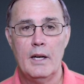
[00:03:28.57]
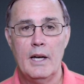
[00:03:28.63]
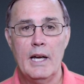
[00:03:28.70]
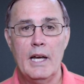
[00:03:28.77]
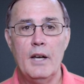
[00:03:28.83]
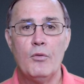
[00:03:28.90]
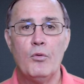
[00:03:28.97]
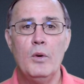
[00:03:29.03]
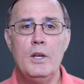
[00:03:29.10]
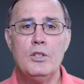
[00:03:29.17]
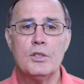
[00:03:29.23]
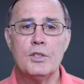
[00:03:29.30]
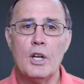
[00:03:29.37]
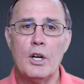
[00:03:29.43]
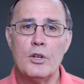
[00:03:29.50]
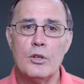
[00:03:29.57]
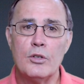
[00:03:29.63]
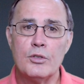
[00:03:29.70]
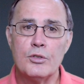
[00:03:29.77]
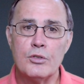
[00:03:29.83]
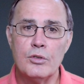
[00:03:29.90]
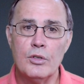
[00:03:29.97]
And if we just
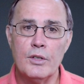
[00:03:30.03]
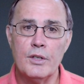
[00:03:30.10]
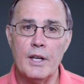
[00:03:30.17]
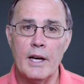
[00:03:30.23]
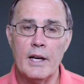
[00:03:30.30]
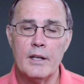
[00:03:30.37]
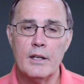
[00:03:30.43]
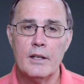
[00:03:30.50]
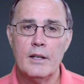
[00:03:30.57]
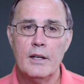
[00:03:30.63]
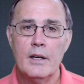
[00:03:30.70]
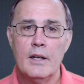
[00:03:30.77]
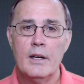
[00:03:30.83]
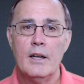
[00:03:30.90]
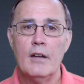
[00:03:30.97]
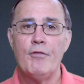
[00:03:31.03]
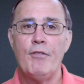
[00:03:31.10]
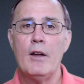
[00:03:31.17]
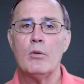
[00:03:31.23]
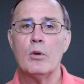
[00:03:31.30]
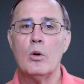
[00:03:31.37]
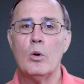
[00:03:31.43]
understood that, if
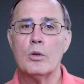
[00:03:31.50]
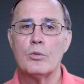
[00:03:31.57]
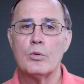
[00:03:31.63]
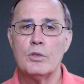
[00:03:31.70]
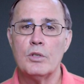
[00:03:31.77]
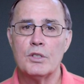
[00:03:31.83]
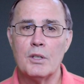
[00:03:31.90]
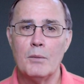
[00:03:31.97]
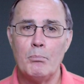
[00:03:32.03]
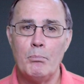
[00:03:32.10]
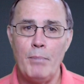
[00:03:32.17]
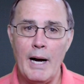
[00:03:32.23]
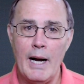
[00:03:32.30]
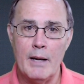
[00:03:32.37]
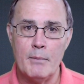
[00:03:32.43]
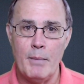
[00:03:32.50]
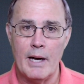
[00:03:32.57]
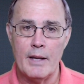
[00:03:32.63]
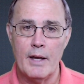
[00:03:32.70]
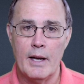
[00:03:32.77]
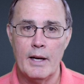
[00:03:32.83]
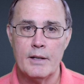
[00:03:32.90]
federal courts would just abide by
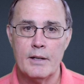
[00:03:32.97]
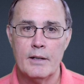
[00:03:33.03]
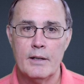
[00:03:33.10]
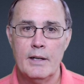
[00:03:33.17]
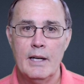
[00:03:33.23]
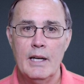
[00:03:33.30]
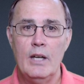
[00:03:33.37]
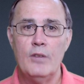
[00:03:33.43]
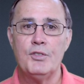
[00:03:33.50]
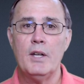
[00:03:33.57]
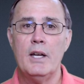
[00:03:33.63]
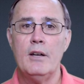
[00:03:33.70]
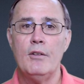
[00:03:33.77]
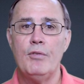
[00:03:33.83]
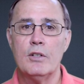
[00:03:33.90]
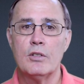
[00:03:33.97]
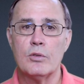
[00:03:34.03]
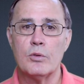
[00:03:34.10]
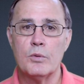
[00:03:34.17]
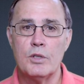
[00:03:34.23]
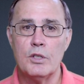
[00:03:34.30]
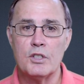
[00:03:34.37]
that, if state officials
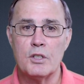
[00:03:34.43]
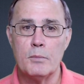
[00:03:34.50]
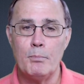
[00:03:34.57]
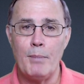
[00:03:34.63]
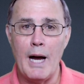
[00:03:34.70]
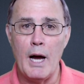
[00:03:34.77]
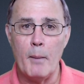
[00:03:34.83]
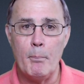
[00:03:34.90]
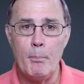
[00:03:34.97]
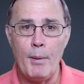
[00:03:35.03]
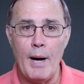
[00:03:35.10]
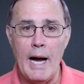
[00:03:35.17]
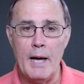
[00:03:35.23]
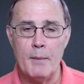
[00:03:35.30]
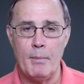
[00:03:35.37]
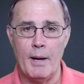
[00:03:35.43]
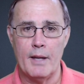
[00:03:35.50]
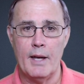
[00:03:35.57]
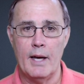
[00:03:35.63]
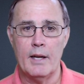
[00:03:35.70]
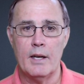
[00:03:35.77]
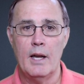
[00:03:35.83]
would just abide by that,
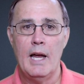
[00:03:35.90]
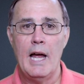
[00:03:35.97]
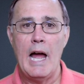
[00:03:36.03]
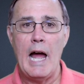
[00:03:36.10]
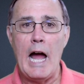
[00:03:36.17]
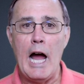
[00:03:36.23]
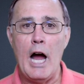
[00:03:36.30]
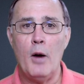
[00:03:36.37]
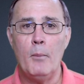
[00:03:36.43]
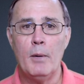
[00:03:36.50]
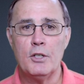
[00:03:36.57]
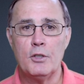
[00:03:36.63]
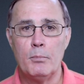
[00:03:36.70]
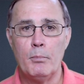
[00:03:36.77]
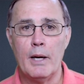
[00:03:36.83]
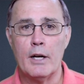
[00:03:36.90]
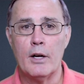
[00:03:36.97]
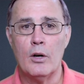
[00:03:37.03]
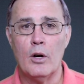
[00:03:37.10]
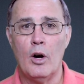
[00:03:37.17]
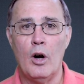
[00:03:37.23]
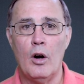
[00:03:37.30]
how much
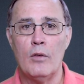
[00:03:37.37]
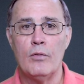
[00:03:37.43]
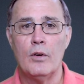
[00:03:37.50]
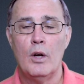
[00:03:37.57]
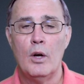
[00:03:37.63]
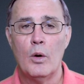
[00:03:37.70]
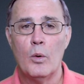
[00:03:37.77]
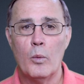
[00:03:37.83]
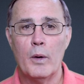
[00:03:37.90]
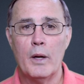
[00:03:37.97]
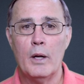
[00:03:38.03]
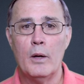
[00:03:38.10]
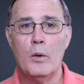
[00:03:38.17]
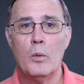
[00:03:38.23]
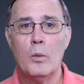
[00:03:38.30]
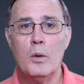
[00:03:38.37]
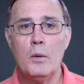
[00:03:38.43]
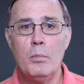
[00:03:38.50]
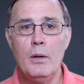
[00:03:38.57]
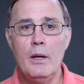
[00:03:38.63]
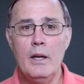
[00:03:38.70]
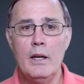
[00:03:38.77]
better off we would
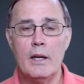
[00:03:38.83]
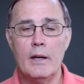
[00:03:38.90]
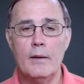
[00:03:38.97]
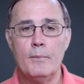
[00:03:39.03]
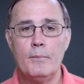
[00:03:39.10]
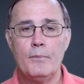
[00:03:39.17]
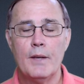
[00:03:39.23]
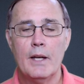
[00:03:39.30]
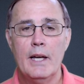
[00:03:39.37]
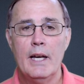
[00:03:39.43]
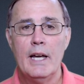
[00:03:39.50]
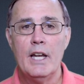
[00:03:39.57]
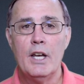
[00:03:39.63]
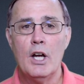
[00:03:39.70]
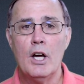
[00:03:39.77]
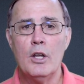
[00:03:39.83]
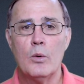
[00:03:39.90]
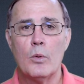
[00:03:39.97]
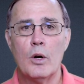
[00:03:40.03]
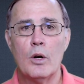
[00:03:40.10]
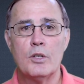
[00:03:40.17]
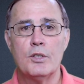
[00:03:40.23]
be. In other
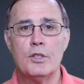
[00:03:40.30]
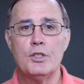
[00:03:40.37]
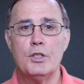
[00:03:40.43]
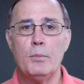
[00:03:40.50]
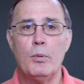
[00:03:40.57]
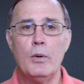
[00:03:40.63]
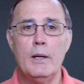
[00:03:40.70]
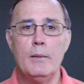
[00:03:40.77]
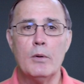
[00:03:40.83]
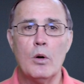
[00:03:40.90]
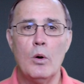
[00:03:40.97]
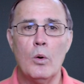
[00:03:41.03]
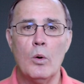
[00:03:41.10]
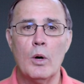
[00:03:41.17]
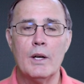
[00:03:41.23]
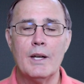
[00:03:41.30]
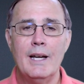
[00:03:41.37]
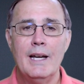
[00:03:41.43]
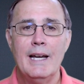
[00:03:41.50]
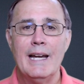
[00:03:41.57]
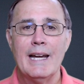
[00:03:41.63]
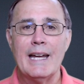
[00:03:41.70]
words, the Supreme Court
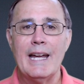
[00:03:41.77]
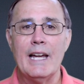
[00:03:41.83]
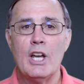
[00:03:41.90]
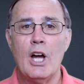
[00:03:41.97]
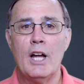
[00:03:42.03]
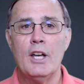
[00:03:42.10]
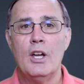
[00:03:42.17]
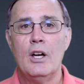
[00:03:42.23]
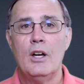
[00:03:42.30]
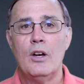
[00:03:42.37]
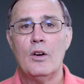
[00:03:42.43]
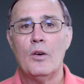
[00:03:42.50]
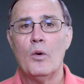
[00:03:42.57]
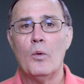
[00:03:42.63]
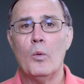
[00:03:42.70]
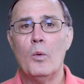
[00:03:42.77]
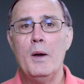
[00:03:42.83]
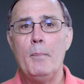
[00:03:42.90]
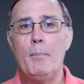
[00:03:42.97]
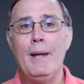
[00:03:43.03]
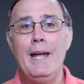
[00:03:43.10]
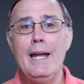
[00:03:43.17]
cannot
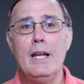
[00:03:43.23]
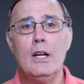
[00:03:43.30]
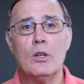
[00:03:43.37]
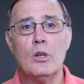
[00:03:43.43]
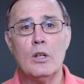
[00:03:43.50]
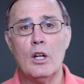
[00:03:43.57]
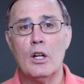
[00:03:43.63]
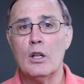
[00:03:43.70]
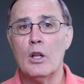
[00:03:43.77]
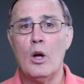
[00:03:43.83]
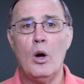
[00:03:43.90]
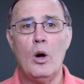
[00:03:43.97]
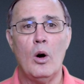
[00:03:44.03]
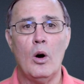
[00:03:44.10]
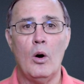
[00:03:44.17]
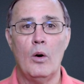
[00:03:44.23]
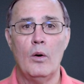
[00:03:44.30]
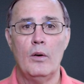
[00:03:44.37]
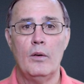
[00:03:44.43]
repeal a law,